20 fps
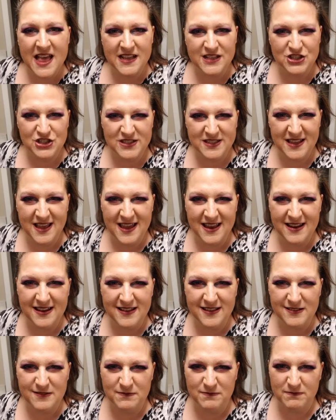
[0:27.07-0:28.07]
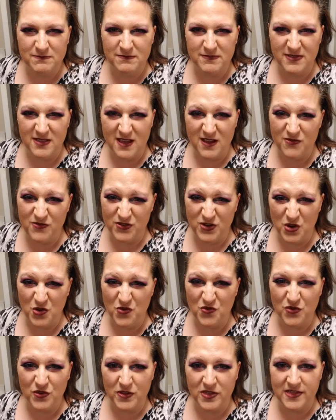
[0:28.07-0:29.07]
just kind of
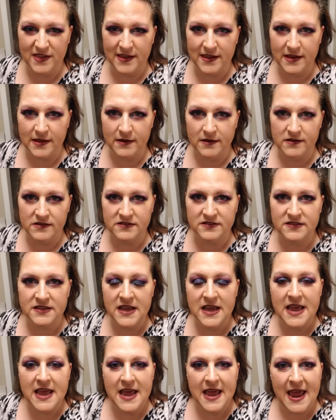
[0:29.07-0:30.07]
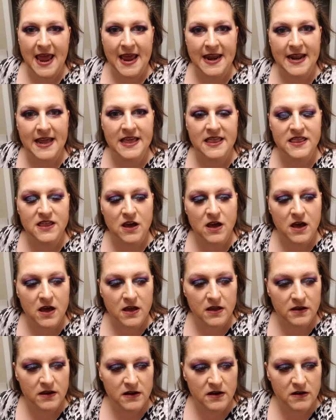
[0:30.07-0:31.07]
leftover things, and I
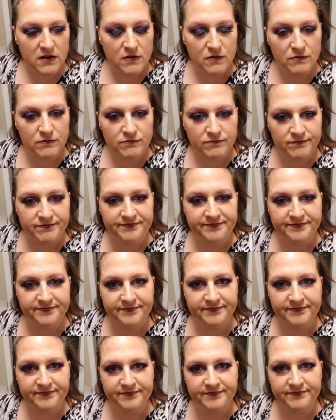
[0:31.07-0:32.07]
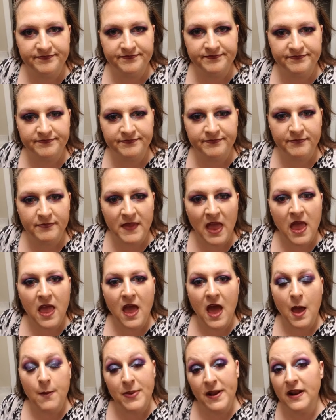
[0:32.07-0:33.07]
thought, I
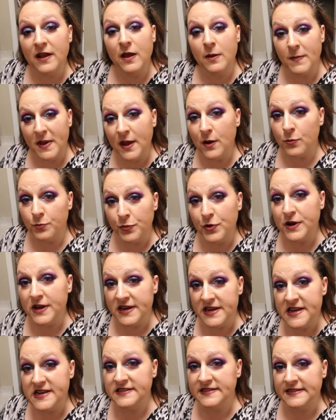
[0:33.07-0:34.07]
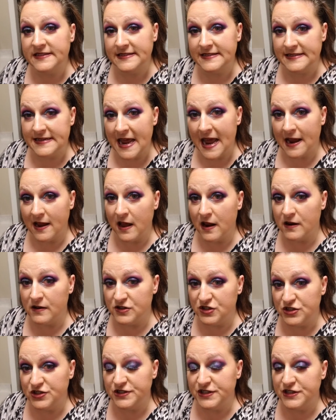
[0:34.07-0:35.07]
bet I could make a pretty decent snack out of
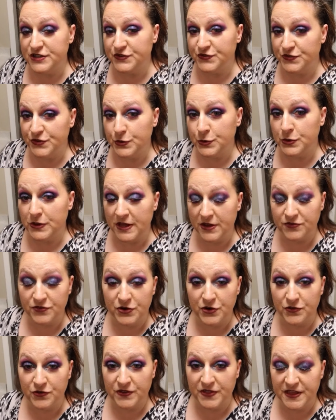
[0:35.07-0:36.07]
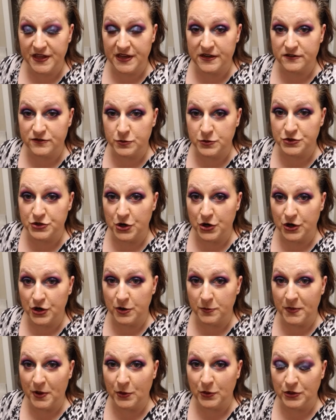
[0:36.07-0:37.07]
just these few leftover things. We're talking
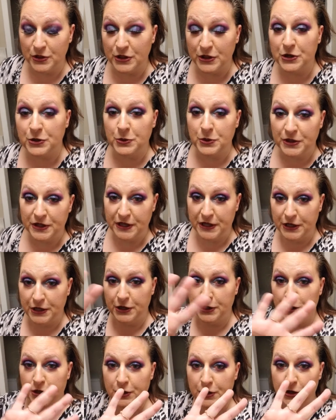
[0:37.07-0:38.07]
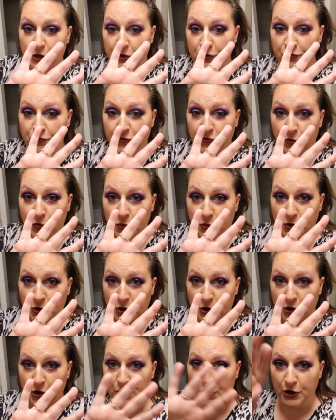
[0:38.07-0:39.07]
about literally
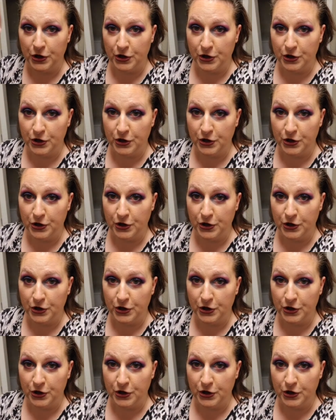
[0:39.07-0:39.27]
four